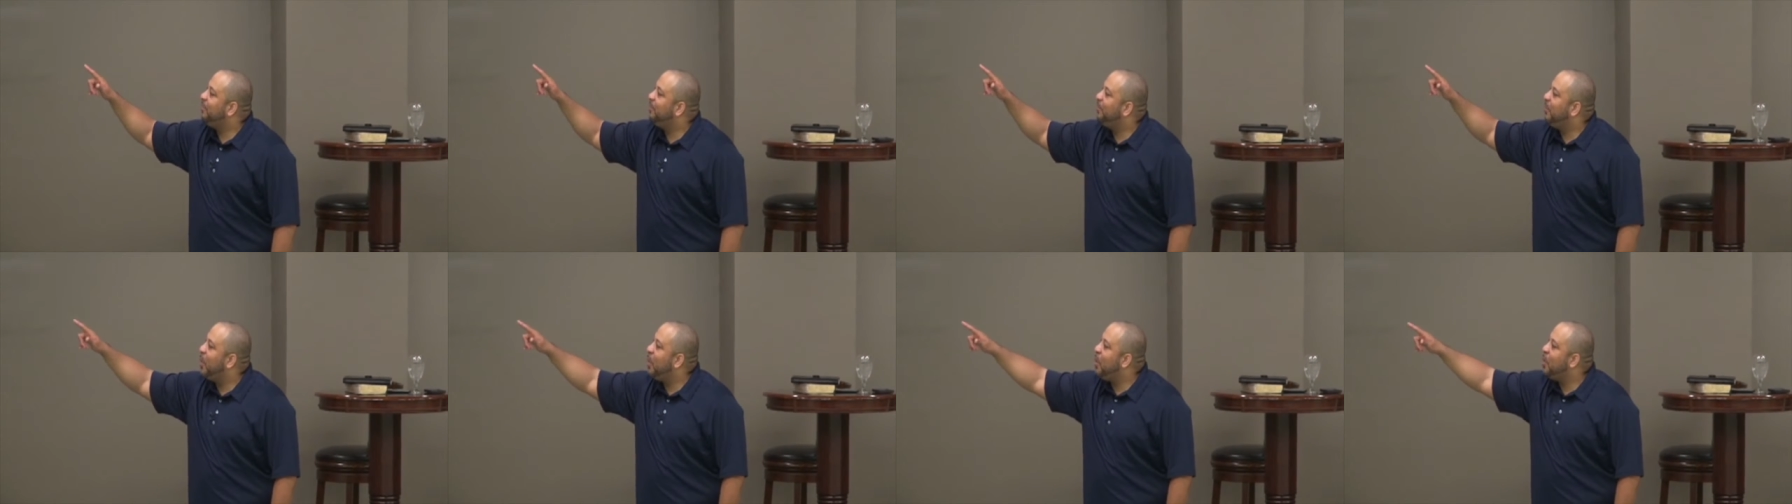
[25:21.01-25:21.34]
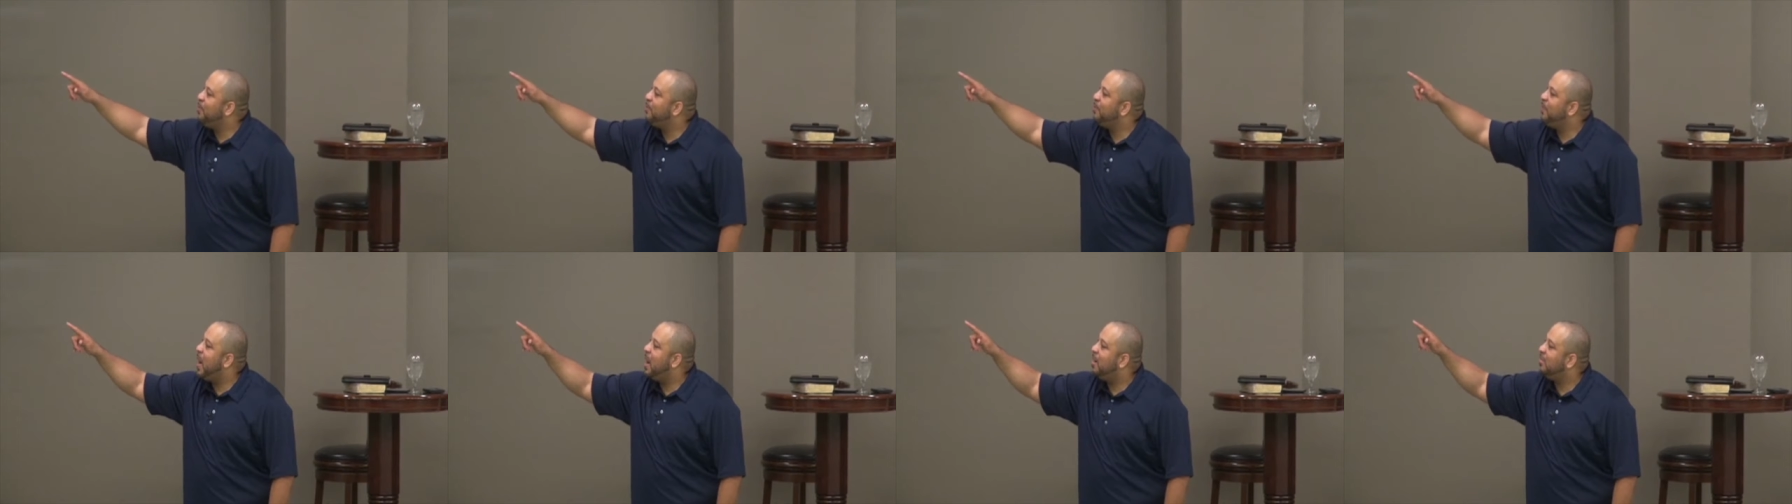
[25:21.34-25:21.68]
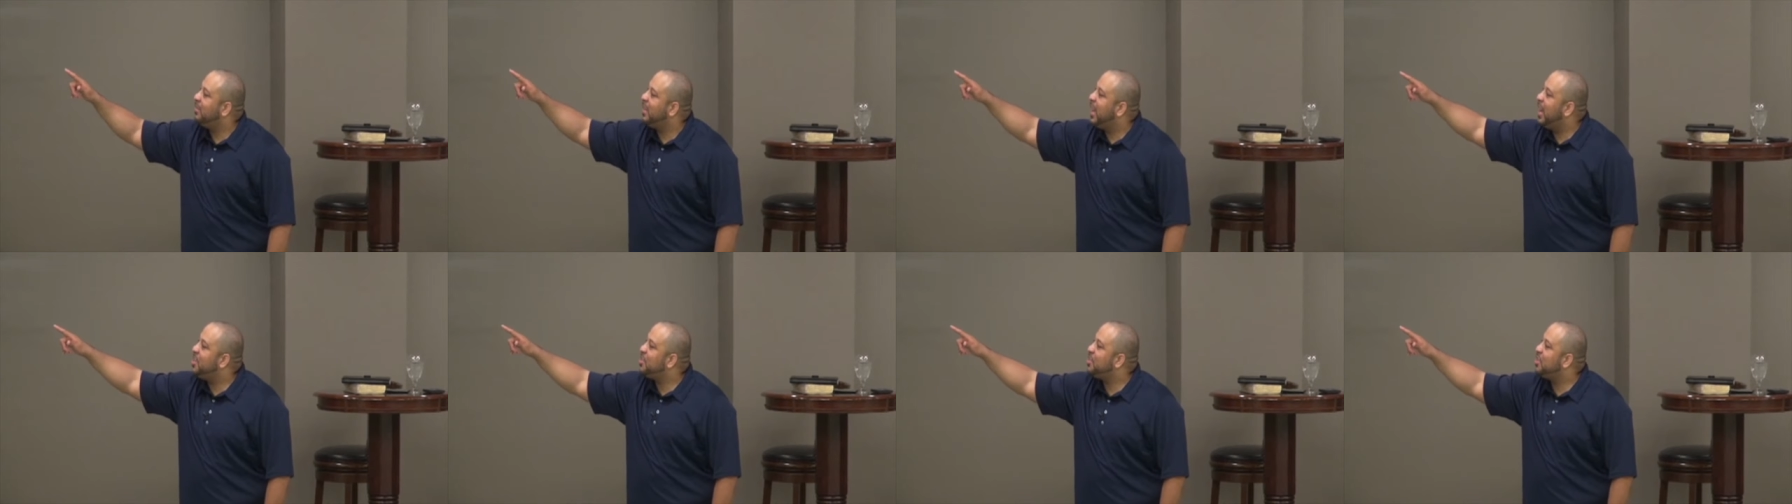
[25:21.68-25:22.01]
firm
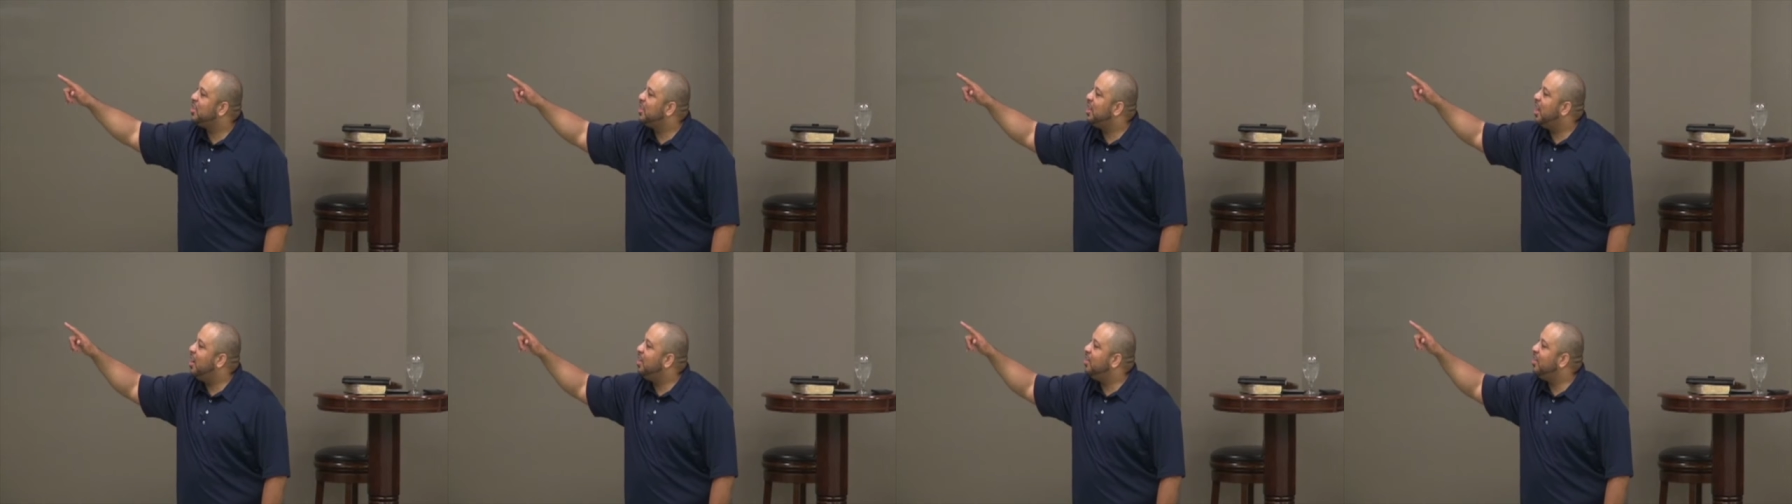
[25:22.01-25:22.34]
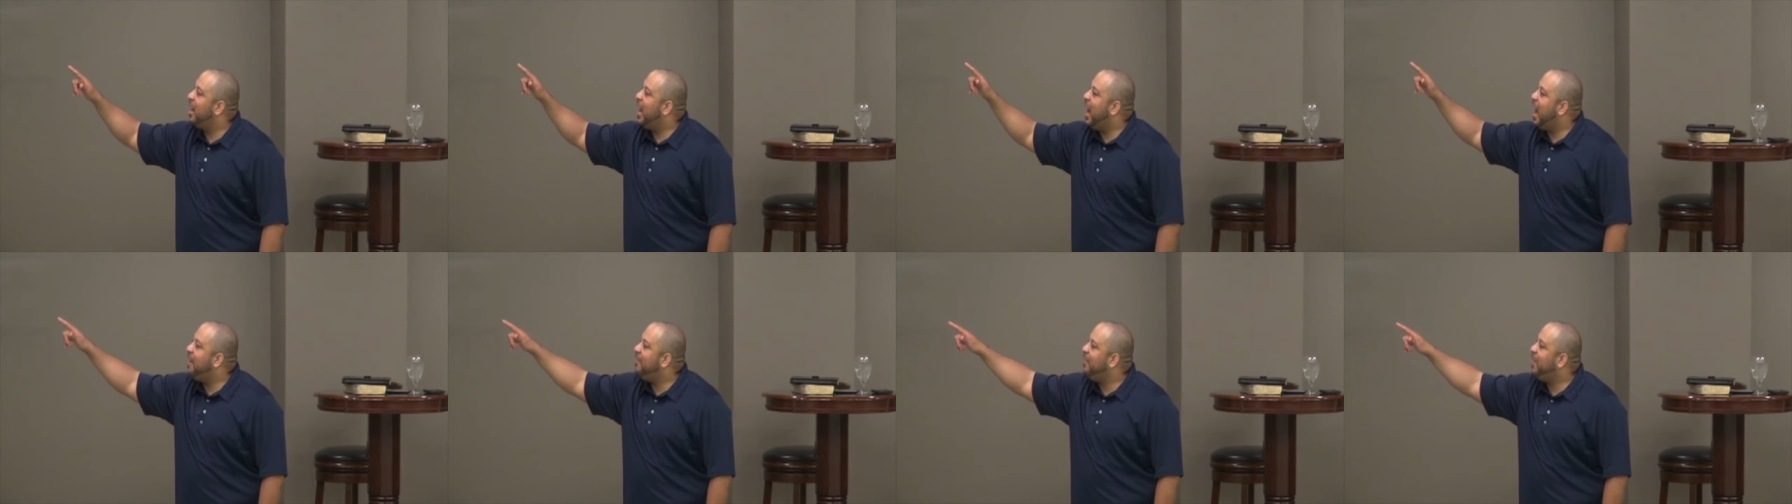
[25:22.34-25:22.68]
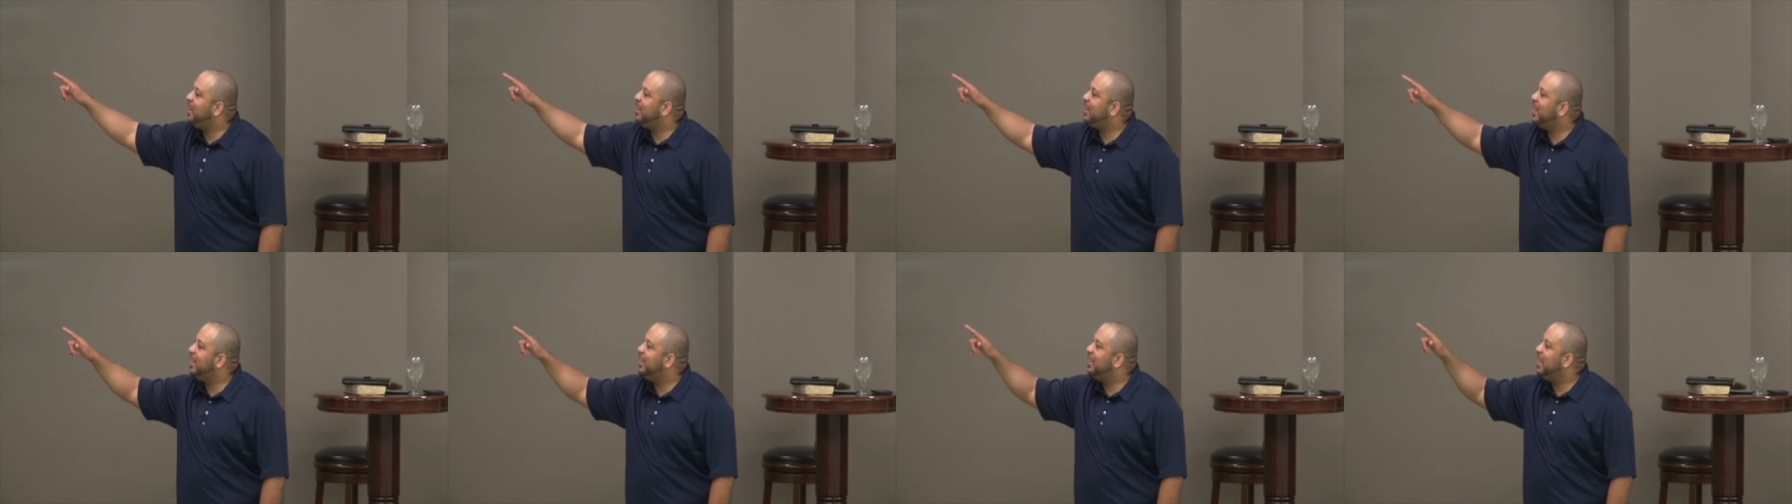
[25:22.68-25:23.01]
foundation under
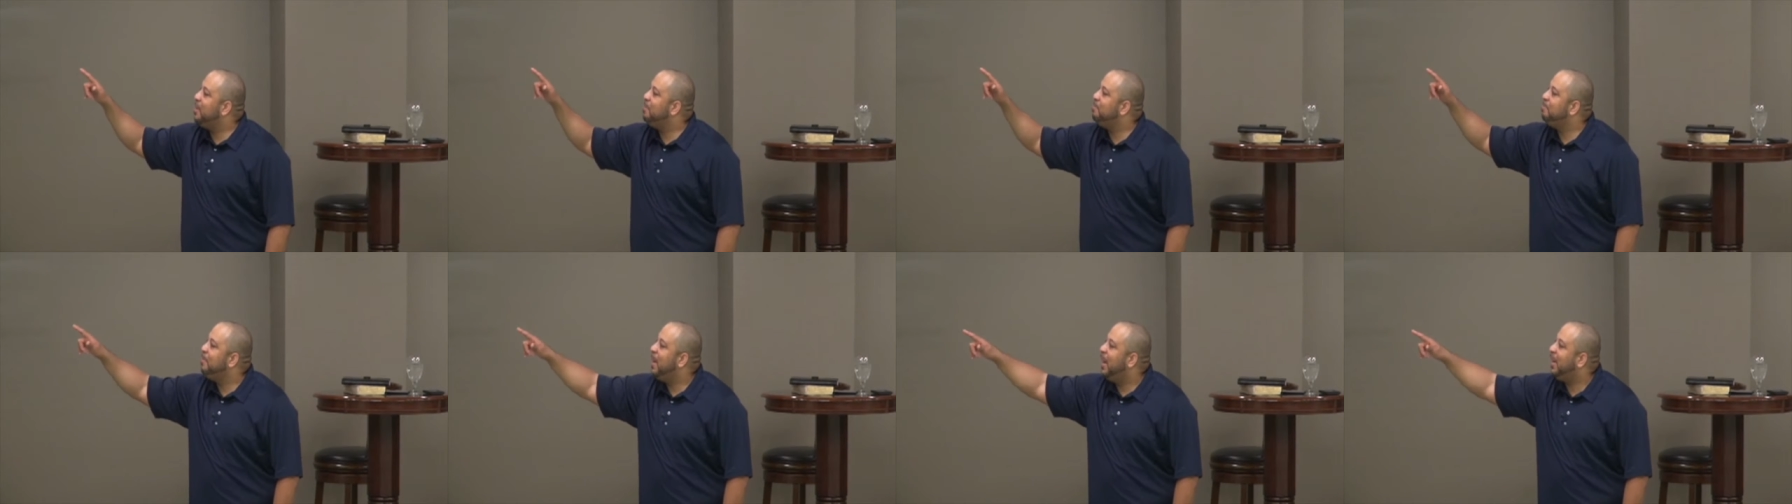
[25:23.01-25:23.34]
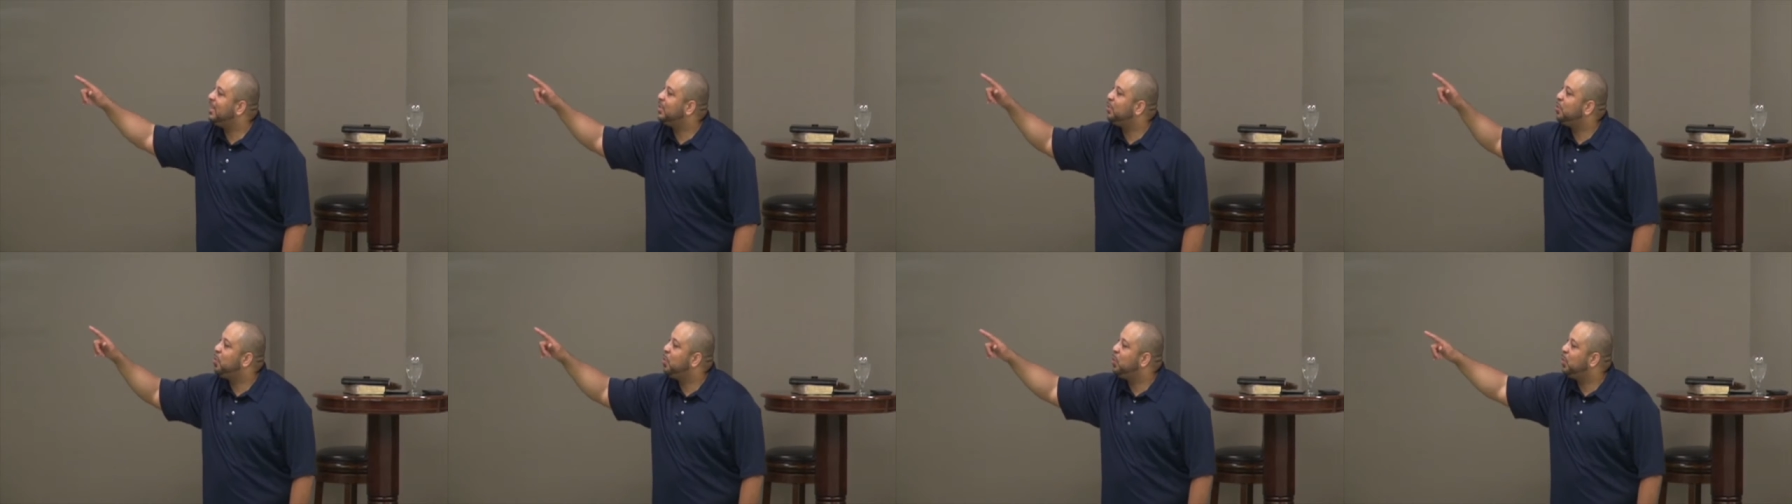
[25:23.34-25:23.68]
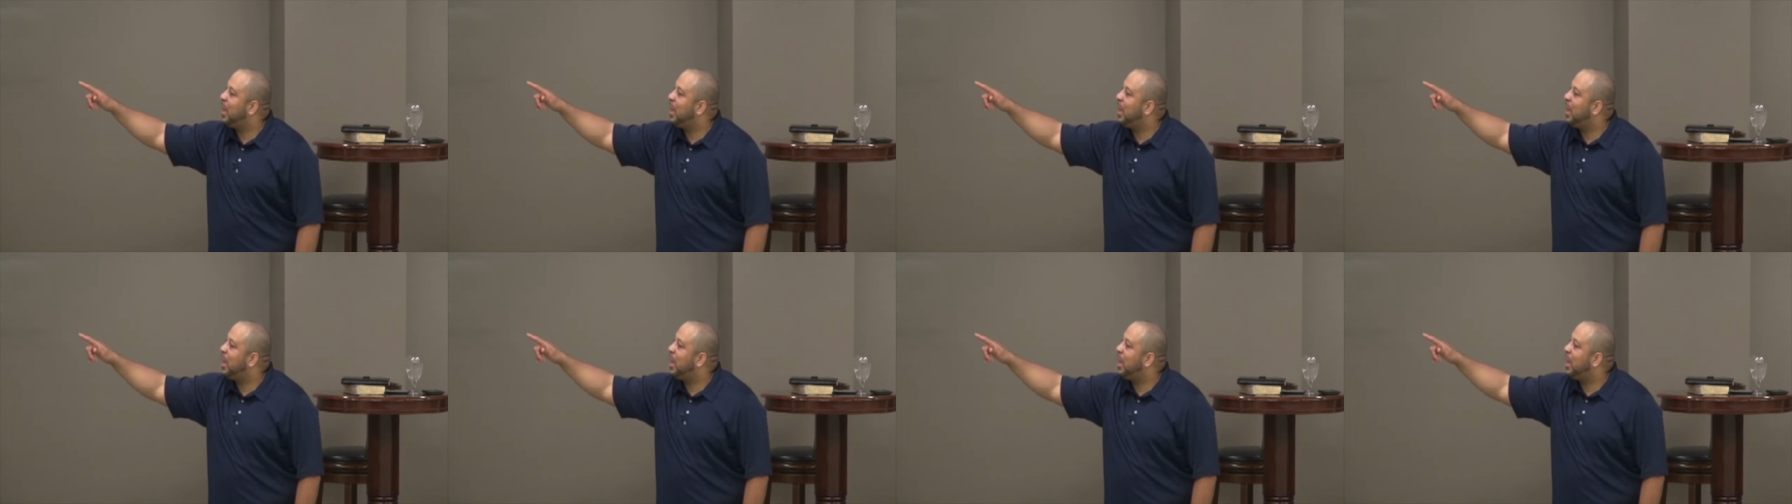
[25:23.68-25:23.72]
everything that makes